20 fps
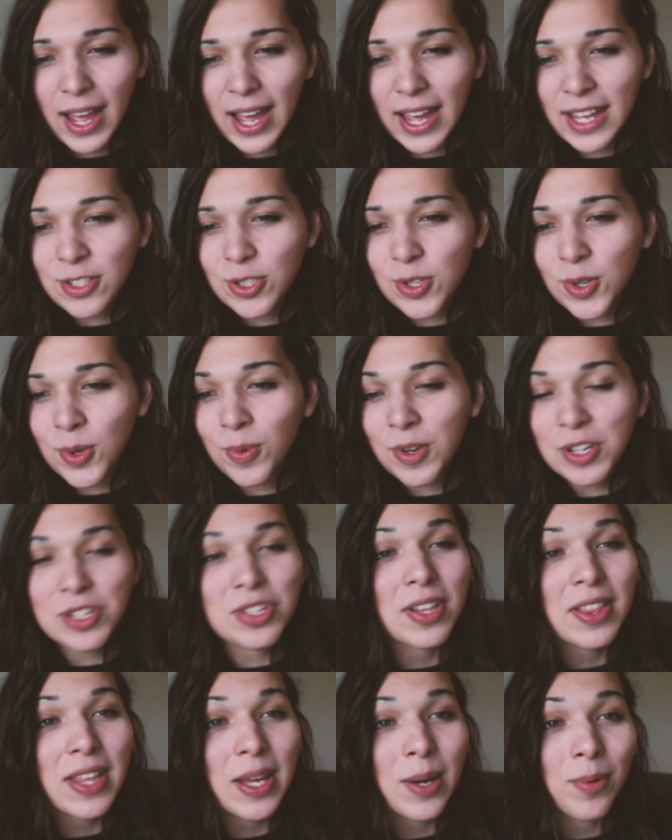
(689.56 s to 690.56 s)
I do
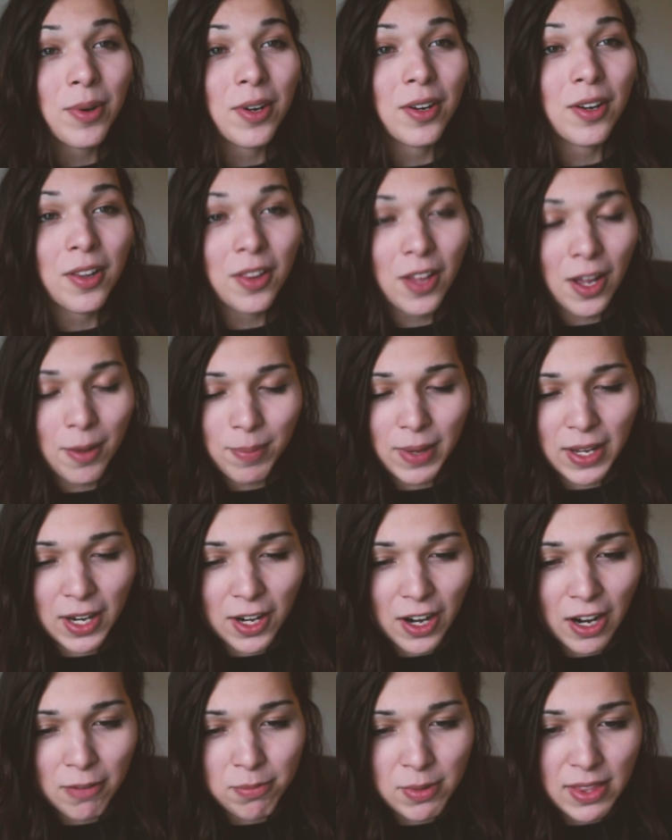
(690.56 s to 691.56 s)
wish that they were a lot
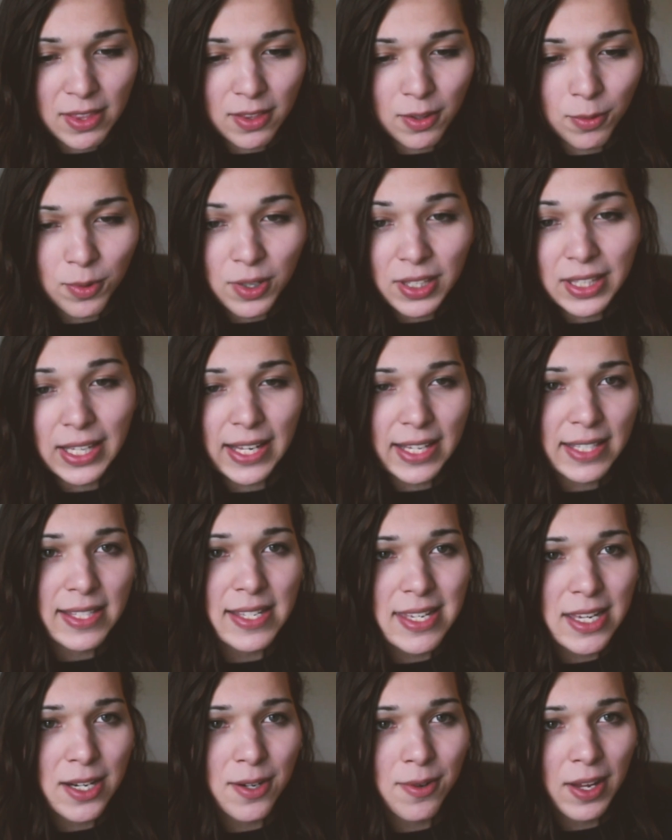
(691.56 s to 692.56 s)
bigger. I've been really
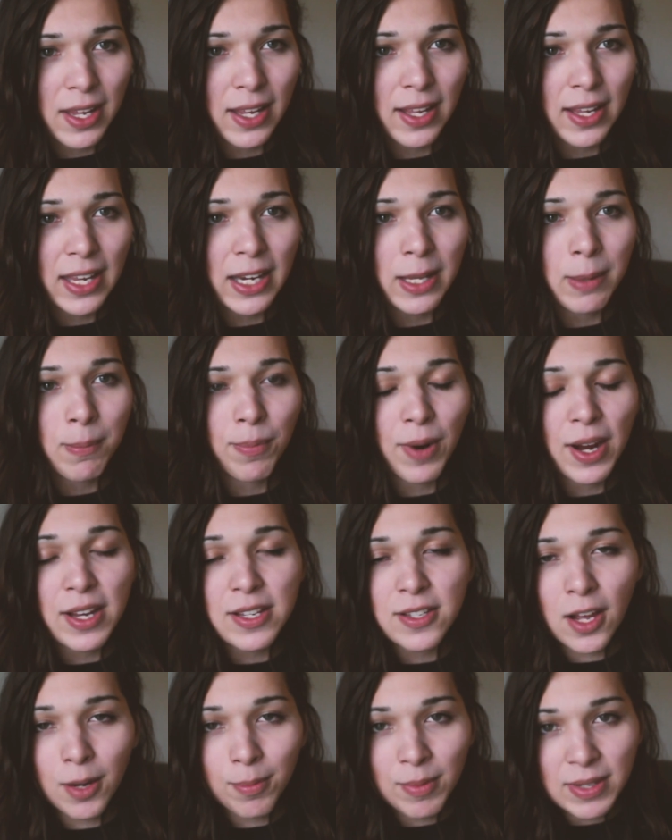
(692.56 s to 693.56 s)
considering getting
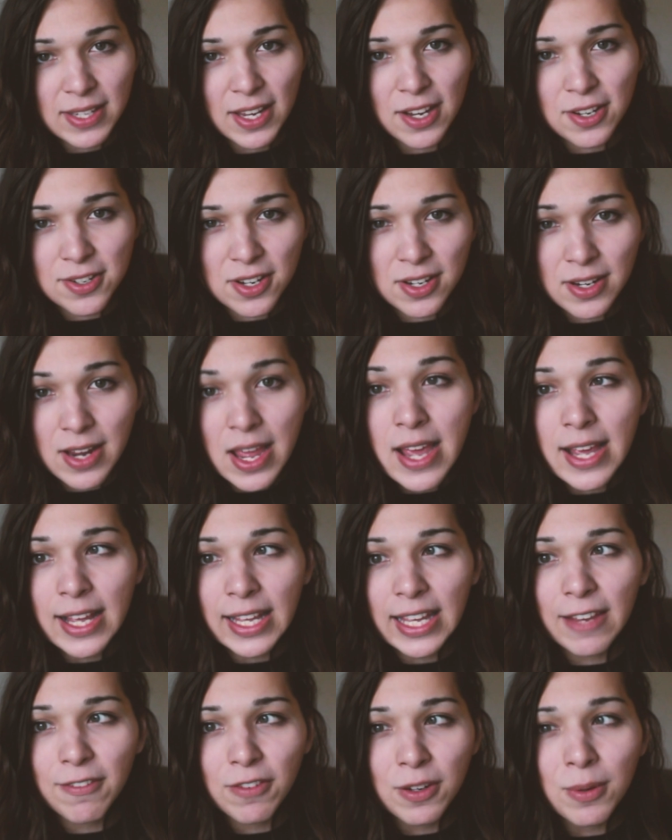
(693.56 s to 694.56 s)
breast augmentation
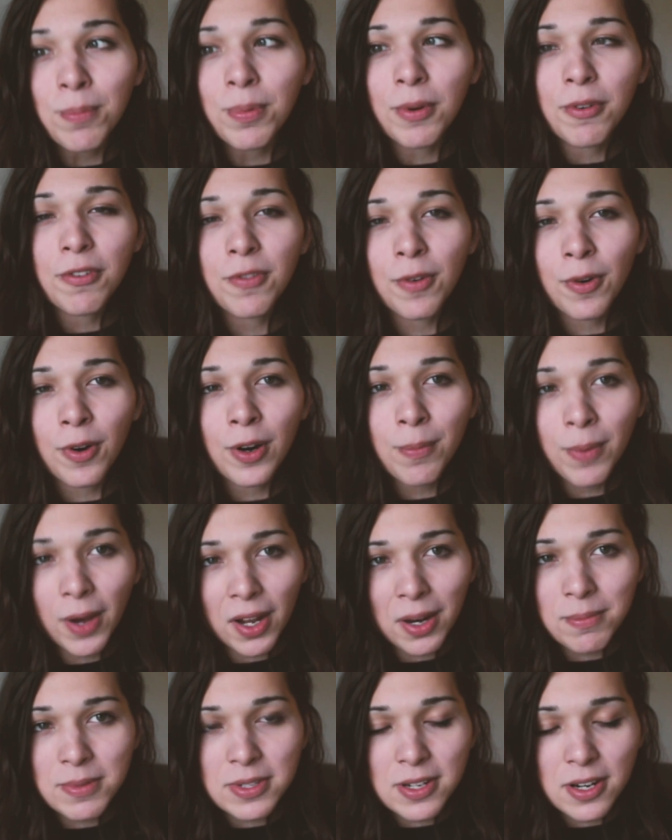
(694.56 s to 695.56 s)
even before
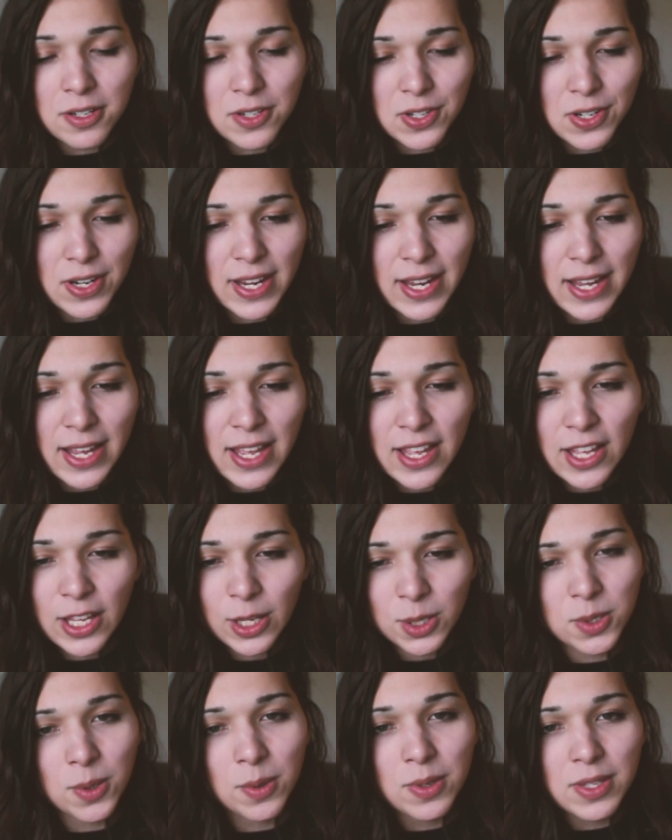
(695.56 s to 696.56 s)
bottom surgery,
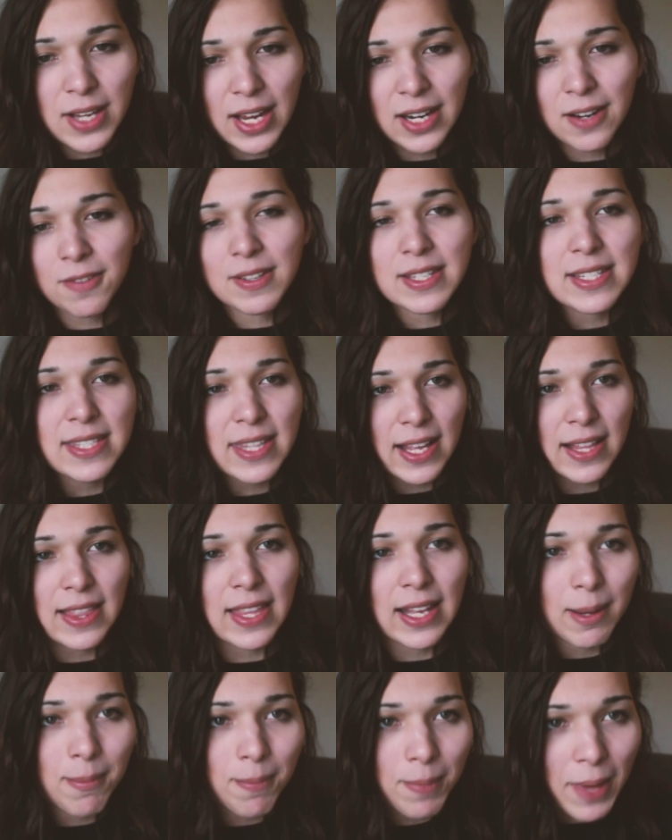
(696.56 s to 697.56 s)
so it's kind of this thing
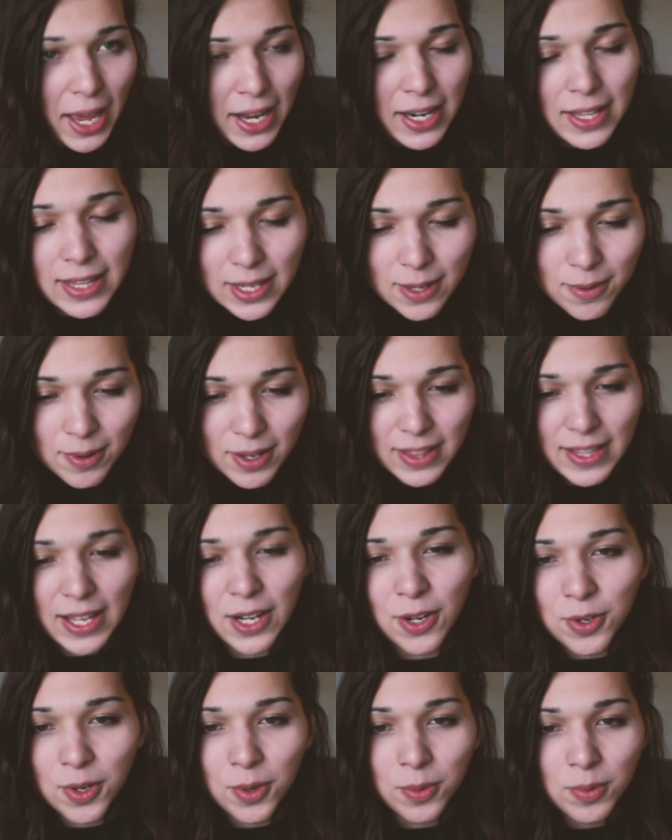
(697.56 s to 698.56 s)
that I'm battling with. I
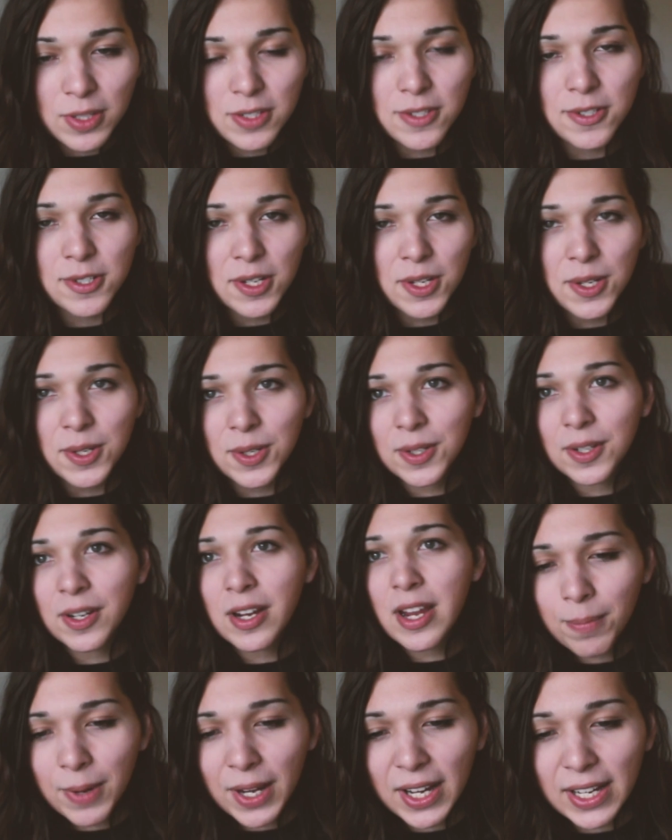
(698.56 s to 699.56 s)
don't know what to
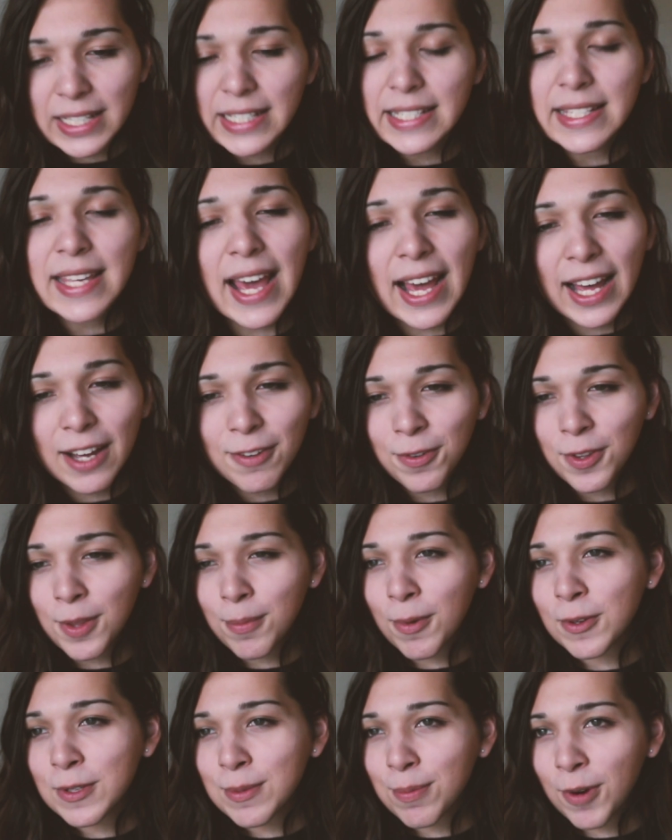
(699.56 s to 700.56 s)
do, but yeah, for
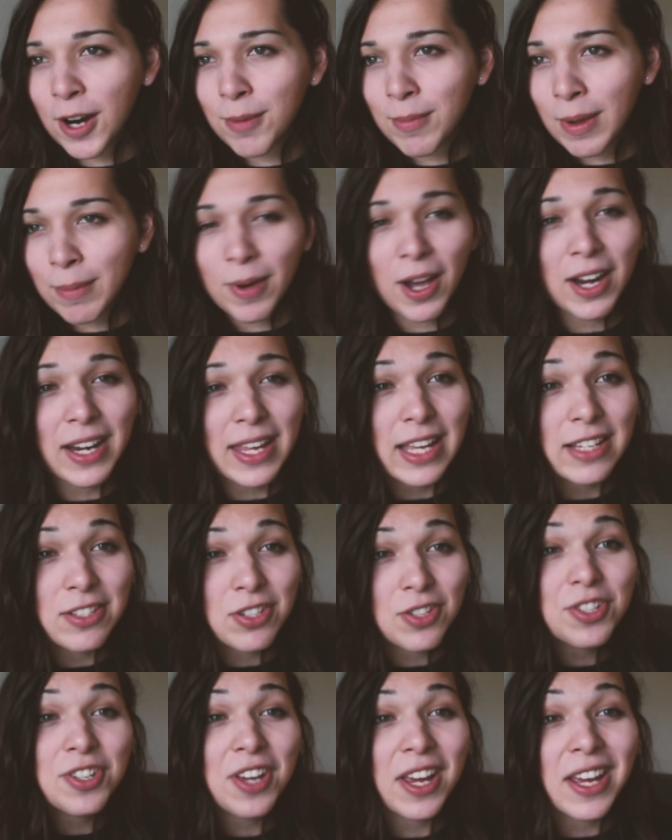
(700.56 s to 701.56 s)
the most part, my body
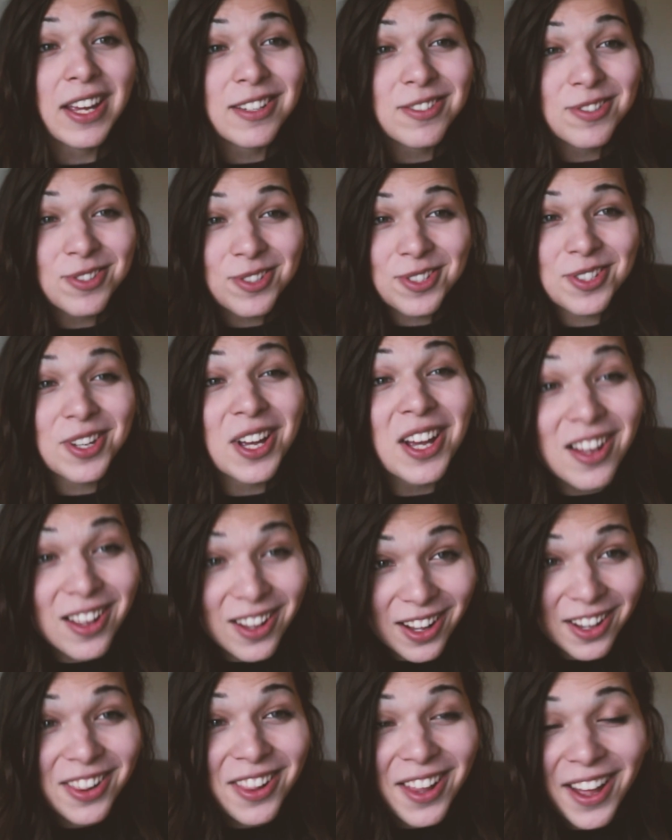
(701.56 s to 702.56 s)
has changed
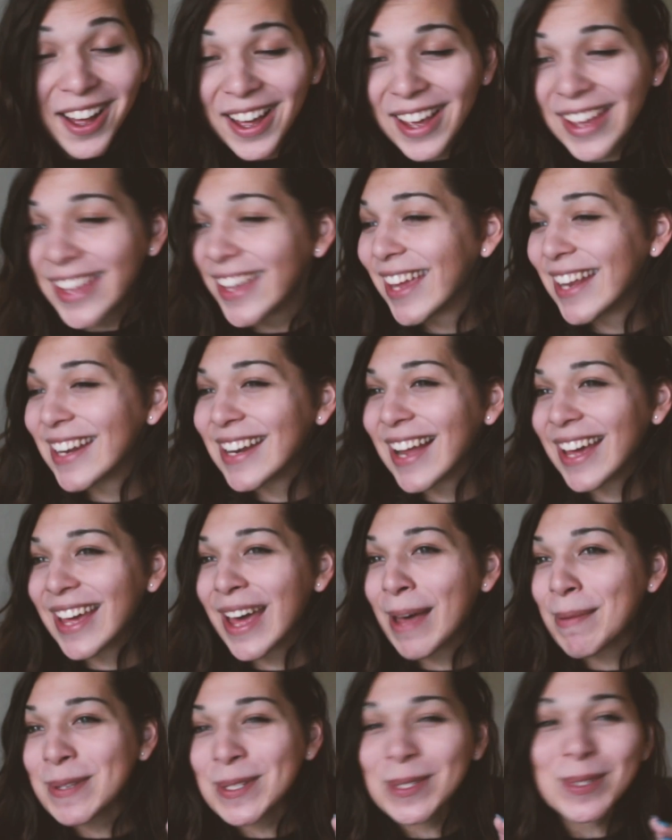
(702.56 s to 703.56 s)
a lot, and
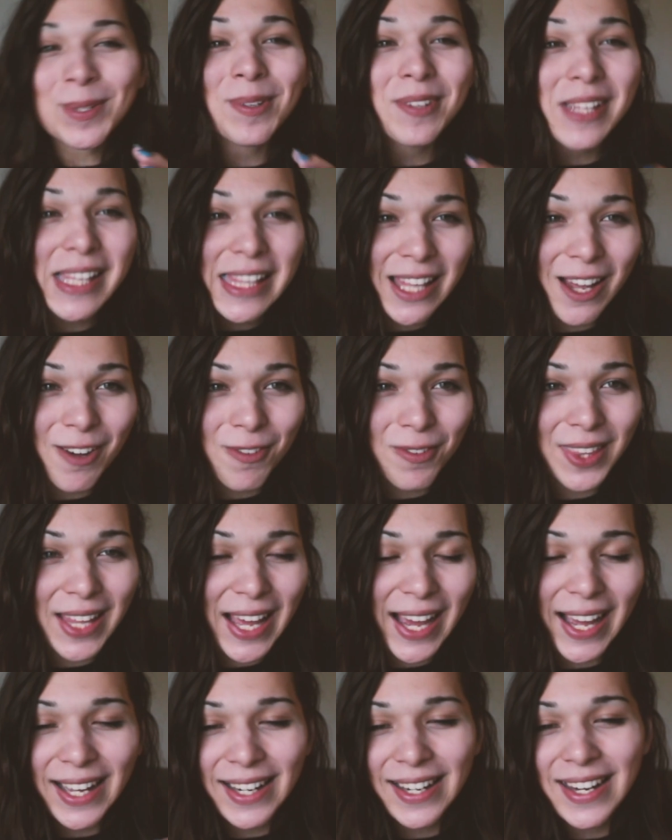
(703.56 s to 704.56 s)
I absolutely love
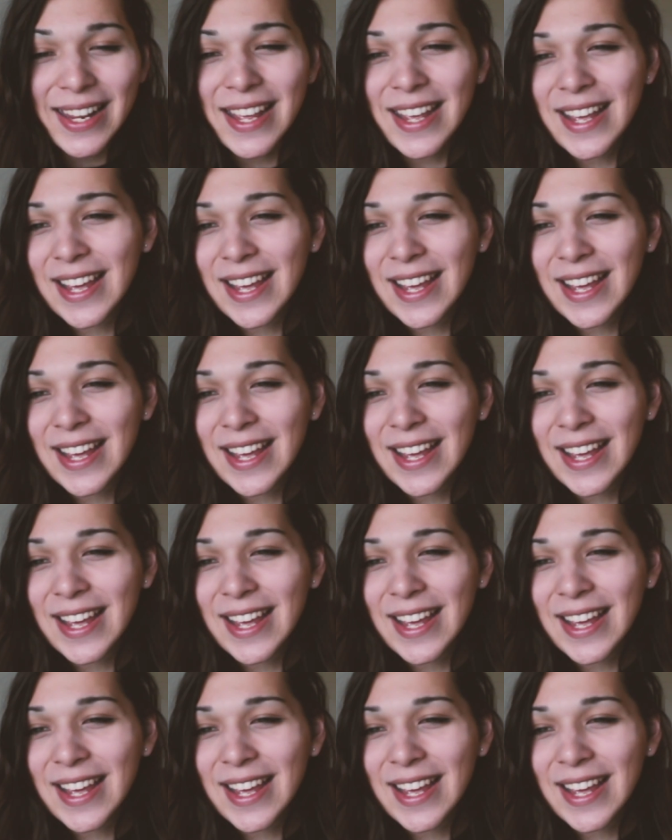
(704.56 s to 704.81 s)
that.